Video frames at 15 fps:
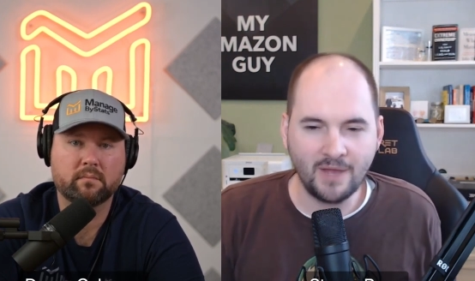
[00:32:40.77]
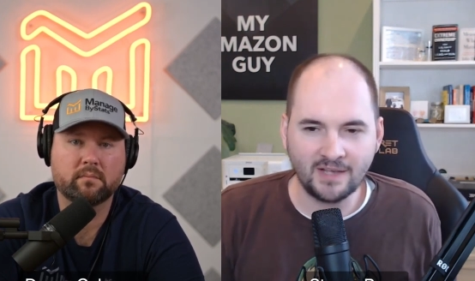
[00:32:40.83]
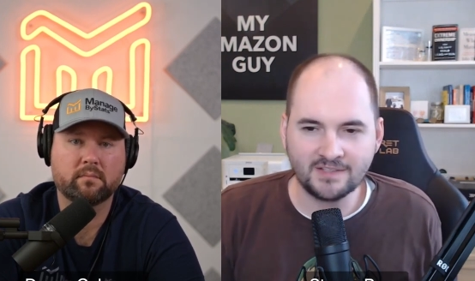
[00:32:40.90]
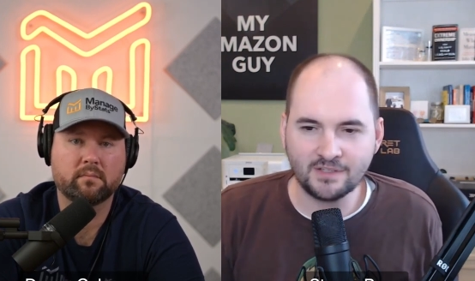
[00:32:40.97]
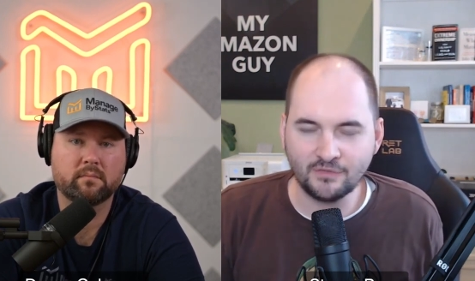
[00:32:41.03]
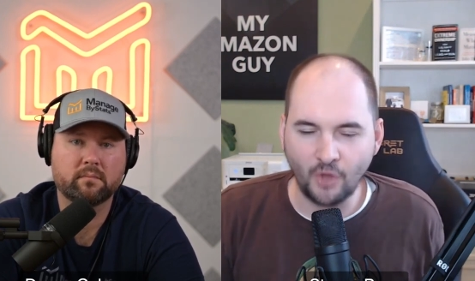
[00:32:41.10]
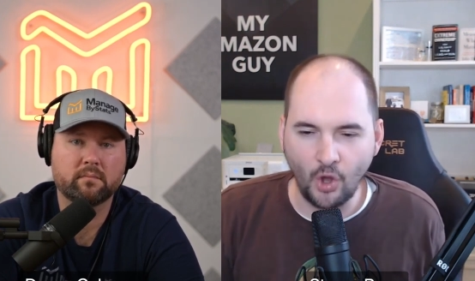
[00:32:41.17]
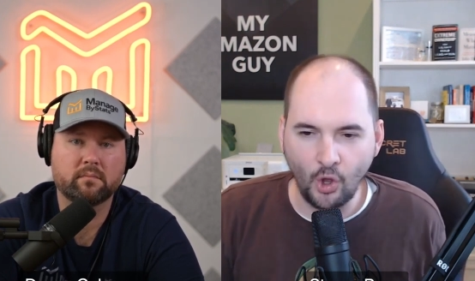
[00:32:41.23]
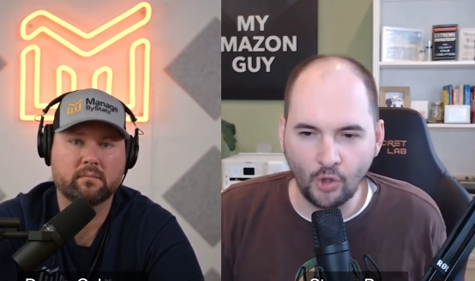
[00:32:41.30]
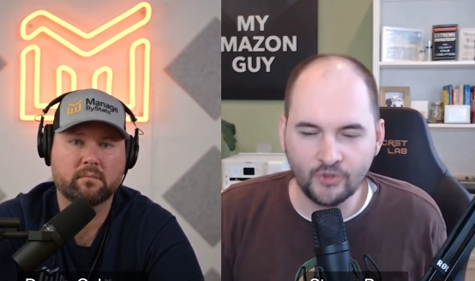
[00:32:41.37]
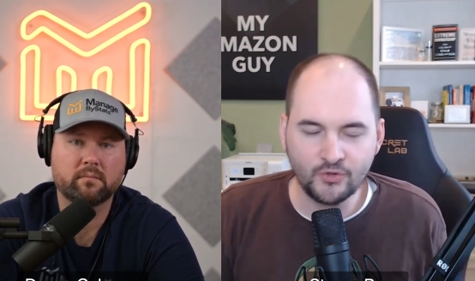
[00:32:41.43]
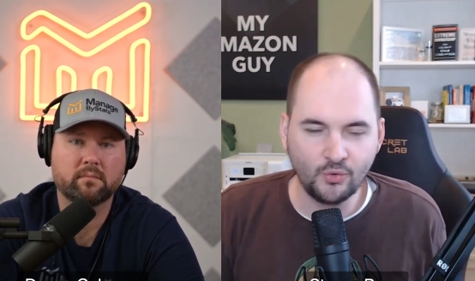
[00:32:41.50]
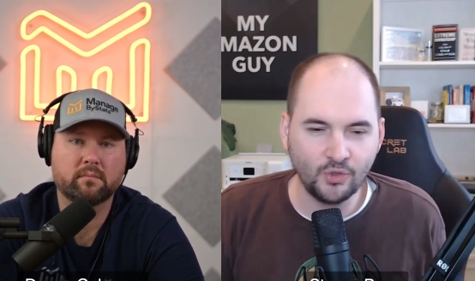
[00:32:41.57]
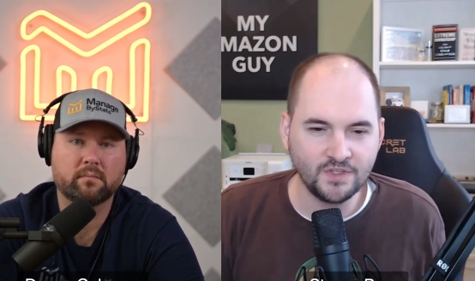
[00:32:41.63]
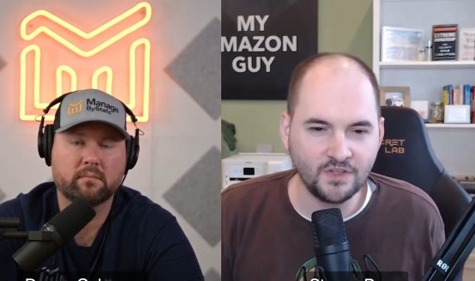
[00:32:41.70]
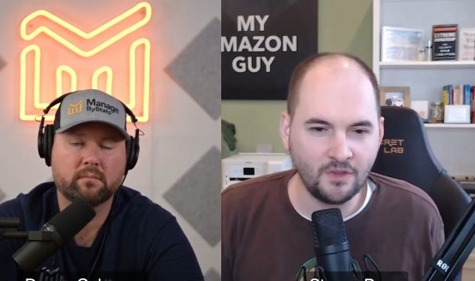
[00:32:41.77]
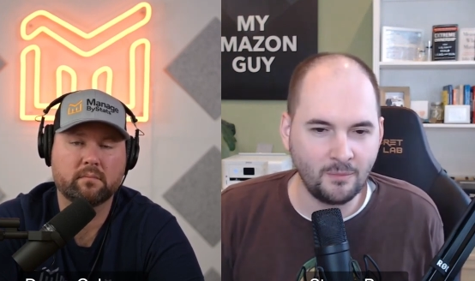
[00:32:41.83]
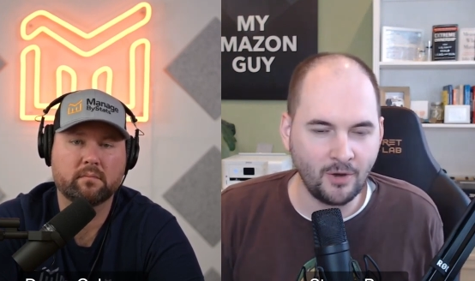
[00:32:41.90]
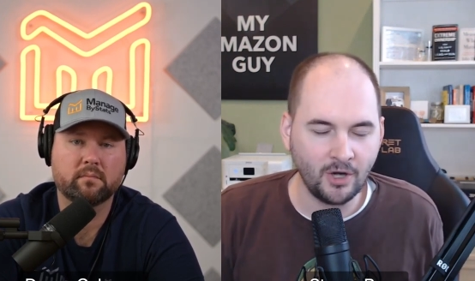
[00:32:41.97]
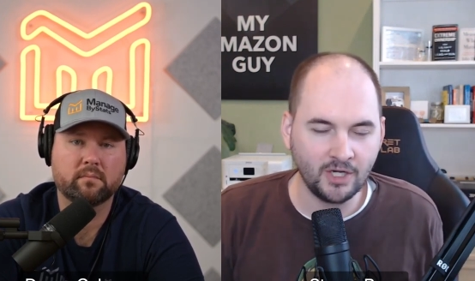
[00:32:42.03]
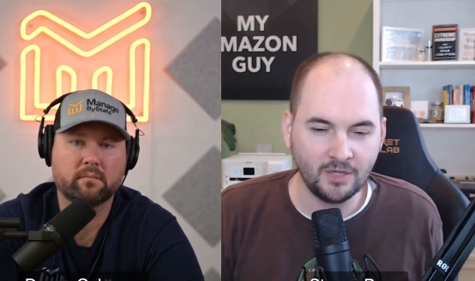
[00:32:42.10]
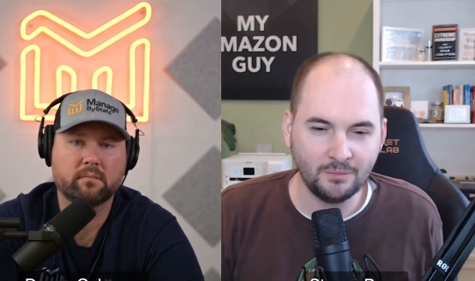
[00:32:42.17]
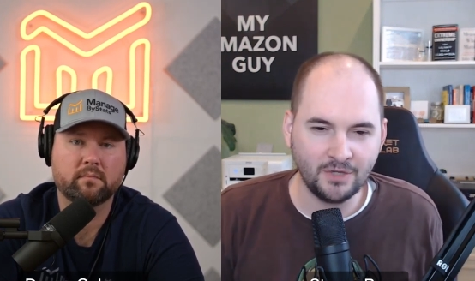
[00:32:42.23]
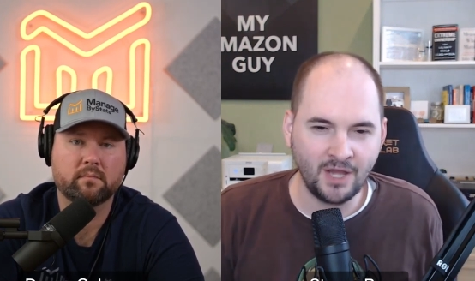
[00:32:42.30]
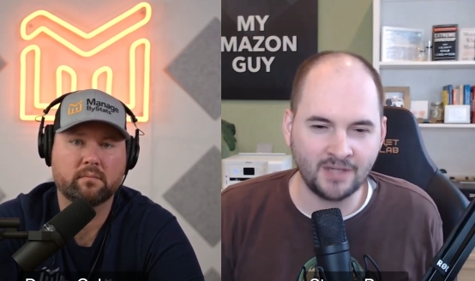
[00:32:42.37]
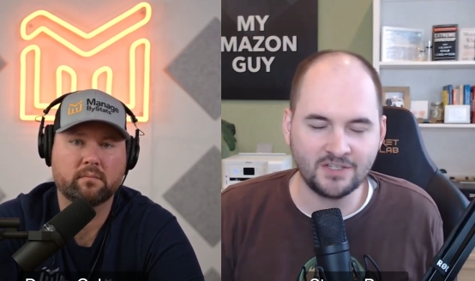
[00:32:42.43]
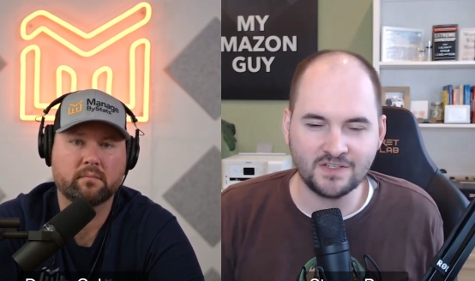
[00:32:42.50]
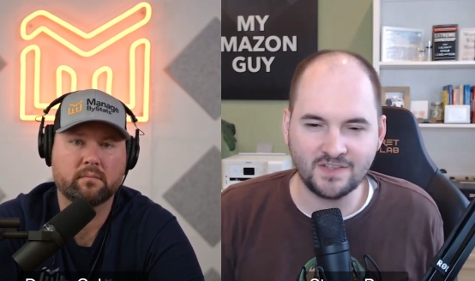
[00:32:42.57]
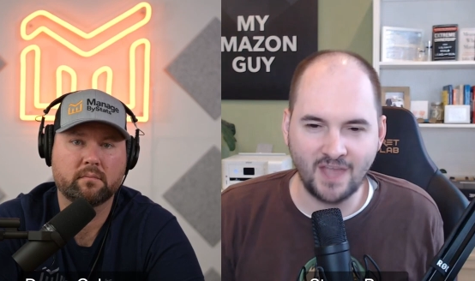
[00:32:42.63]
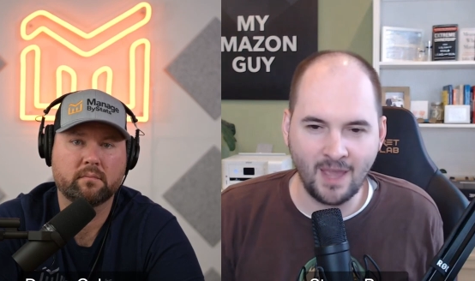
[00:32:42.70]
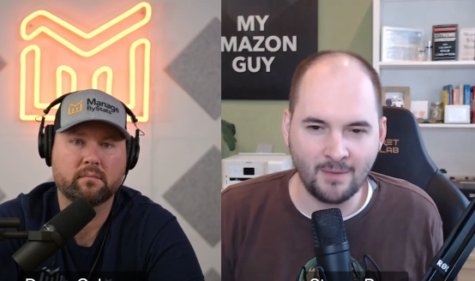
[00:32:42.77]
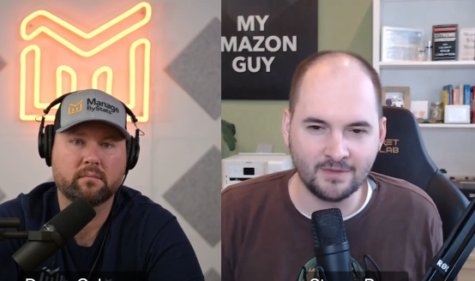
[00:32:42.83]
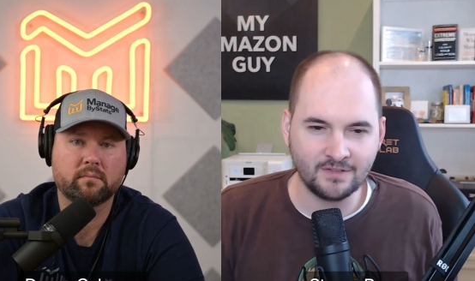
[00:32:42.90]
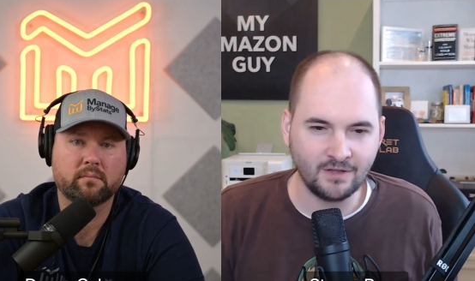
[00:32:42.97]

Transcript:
Speaker 1: we're taking the best of all tools on the market, but not